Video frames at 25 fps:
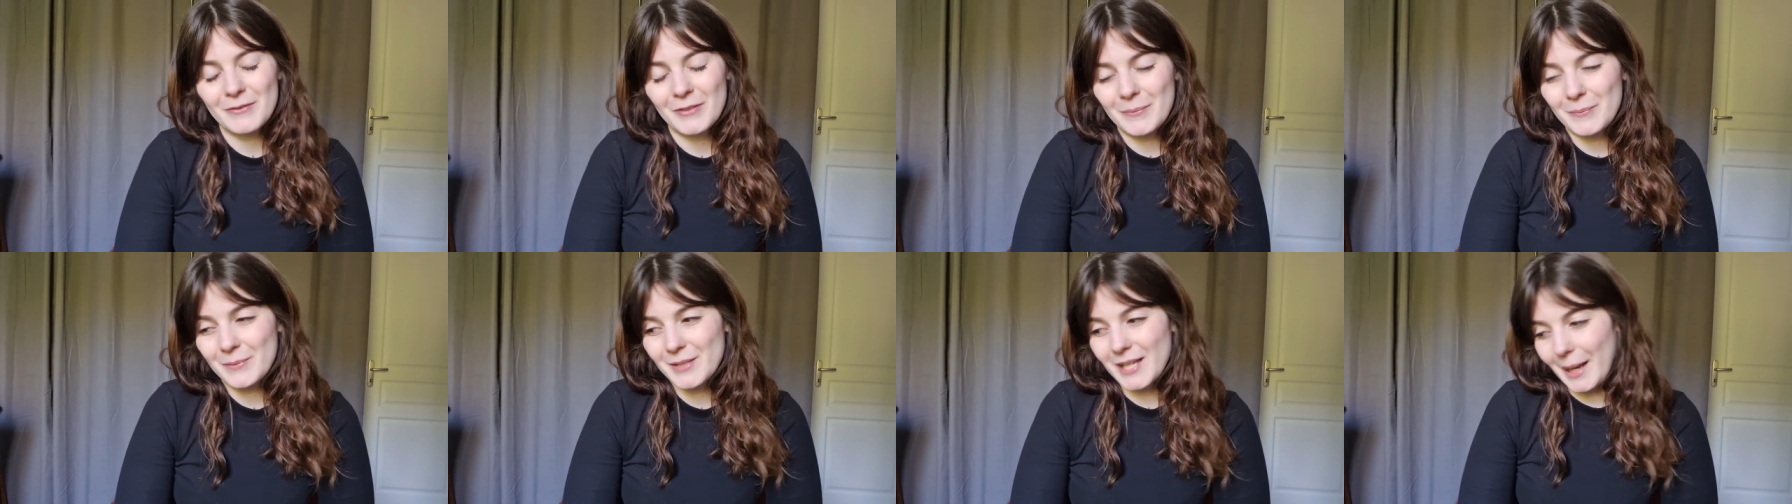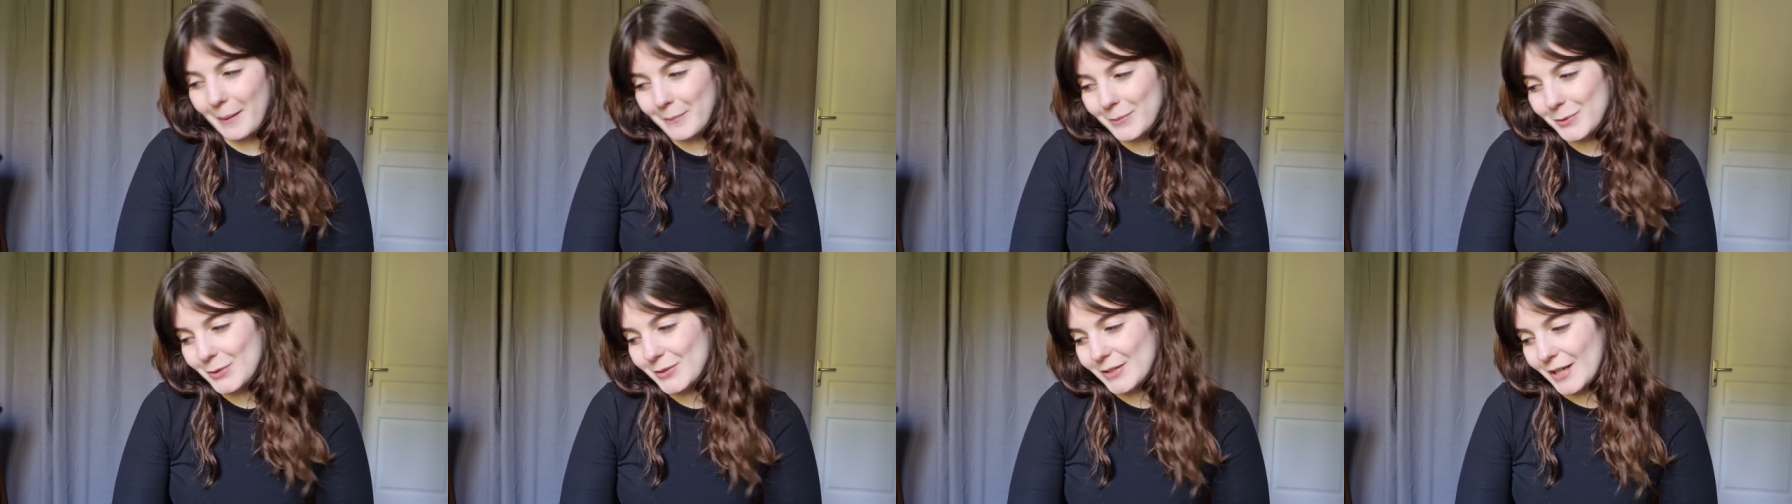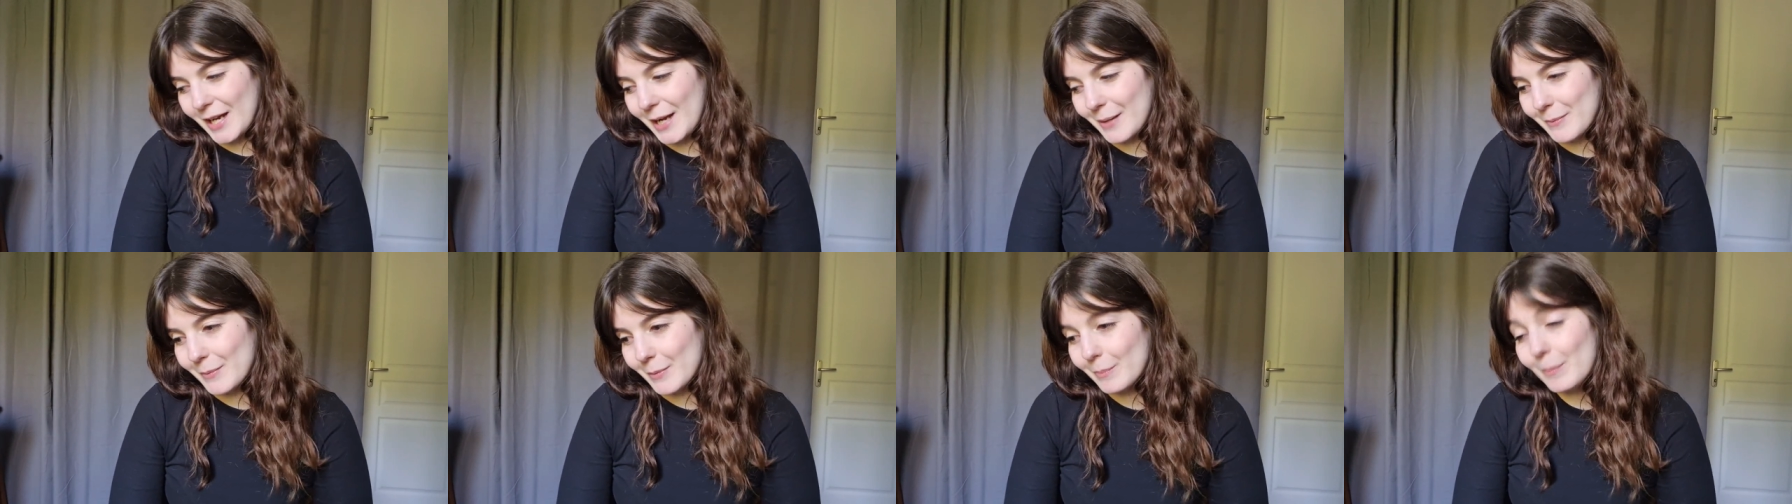from time to
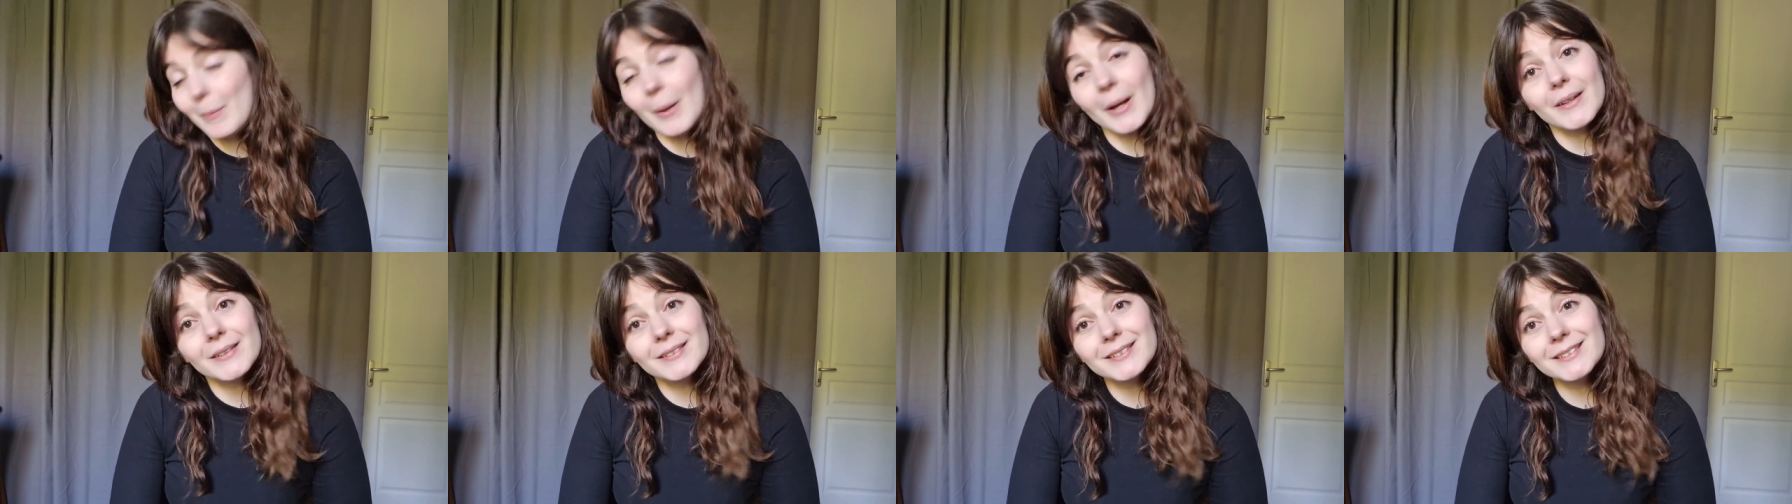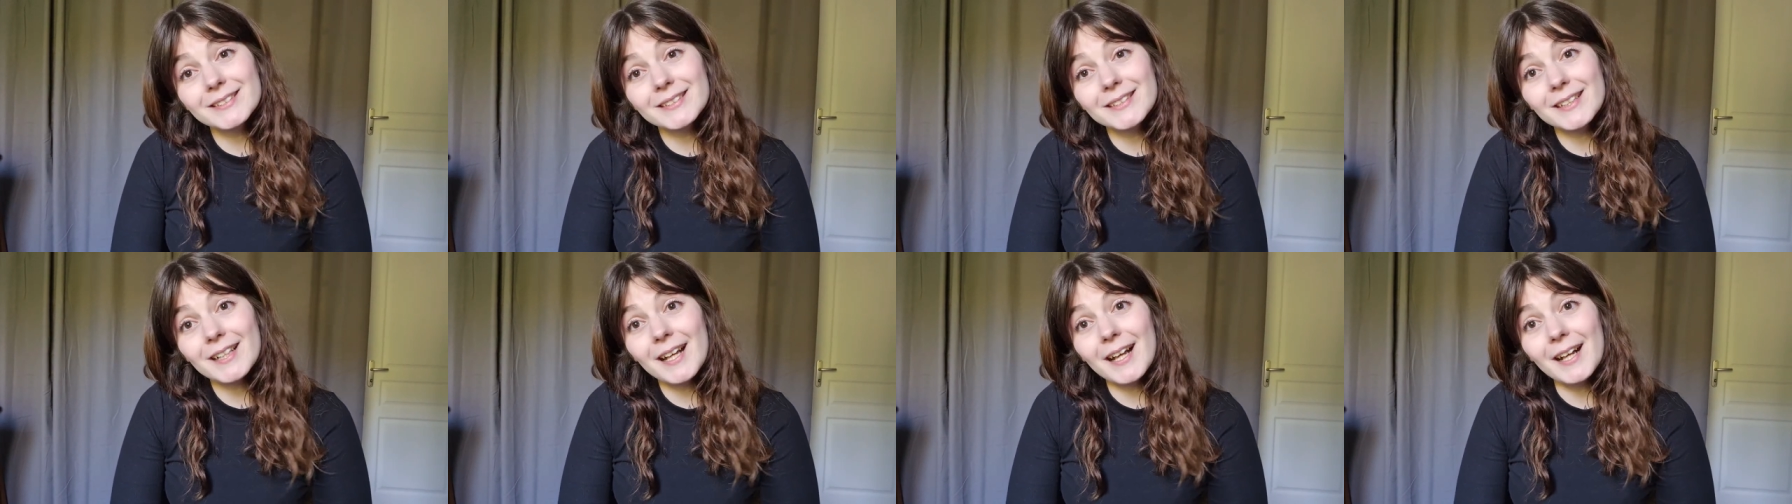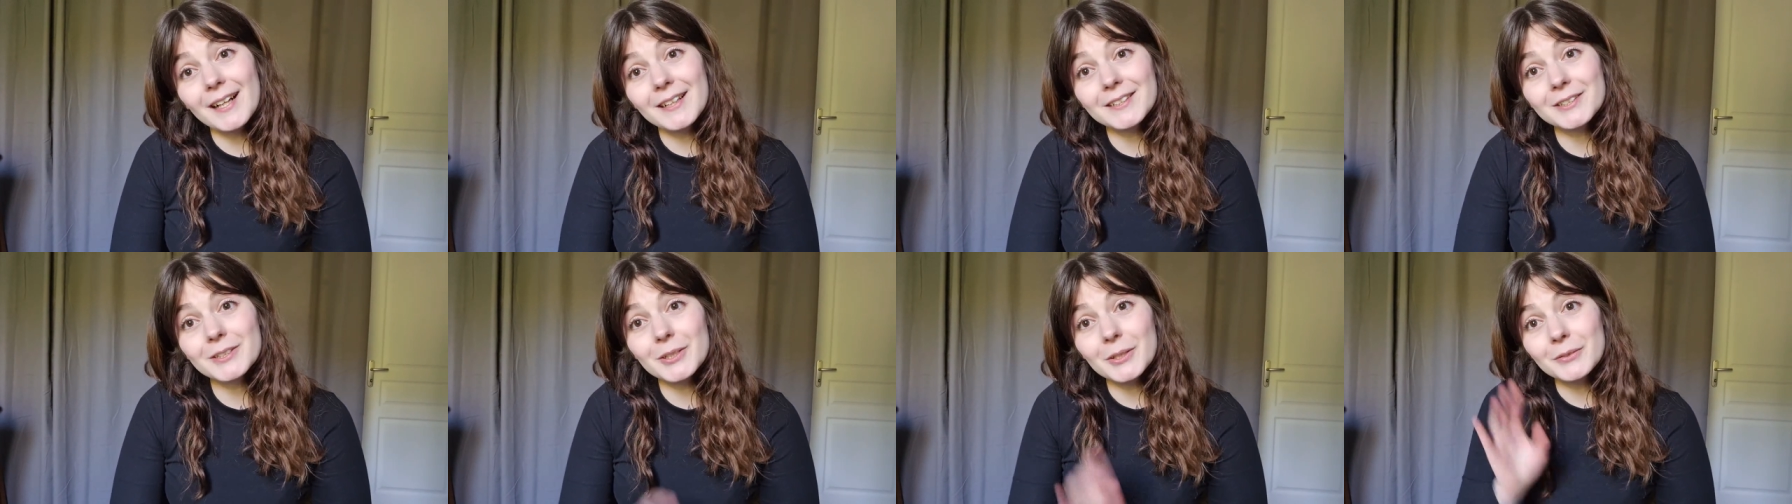time. But
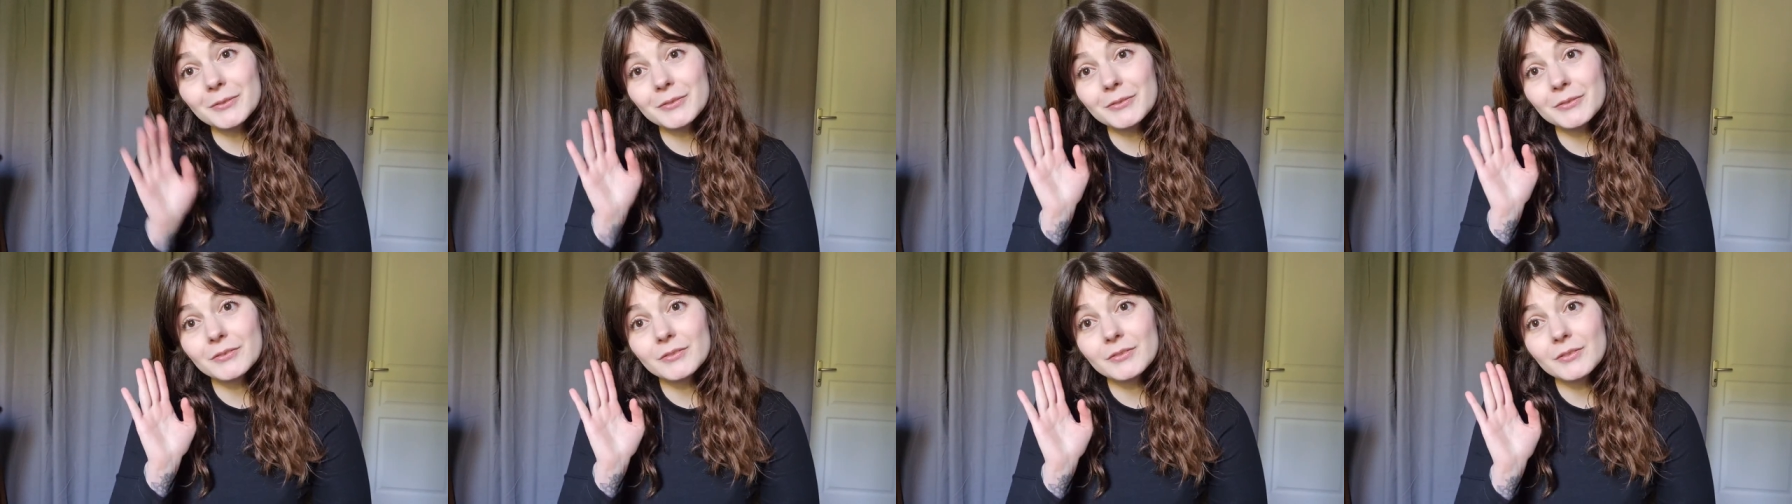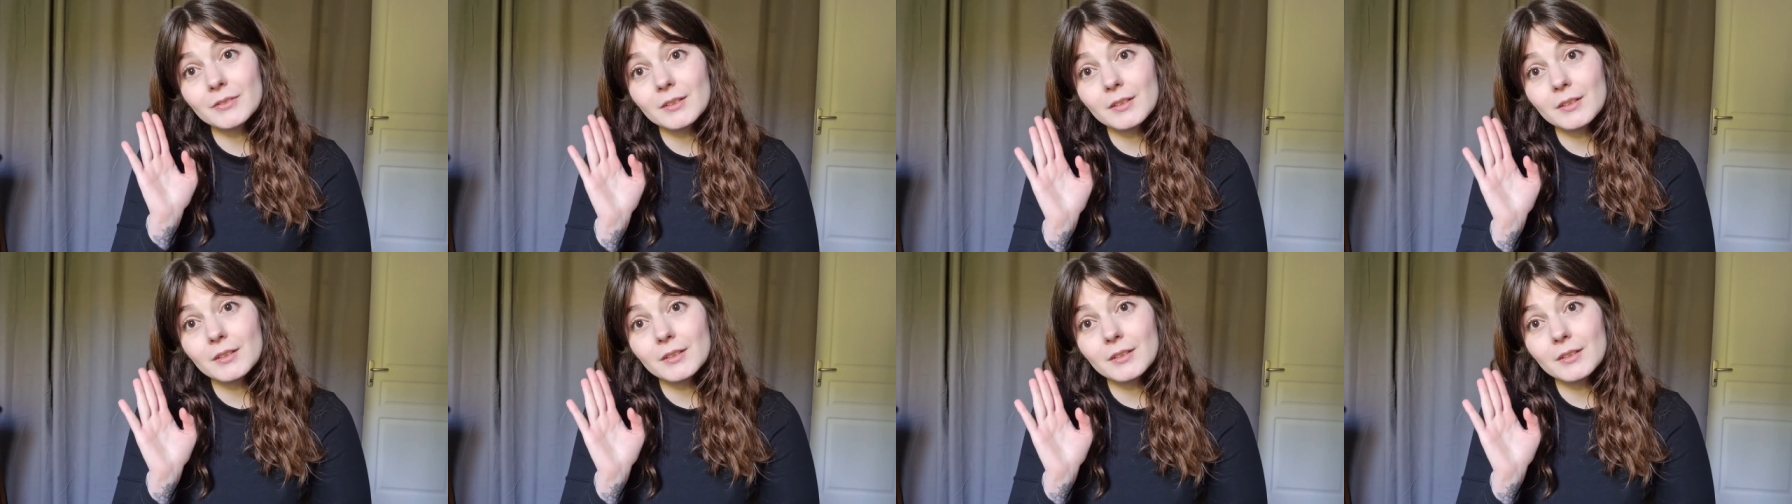as of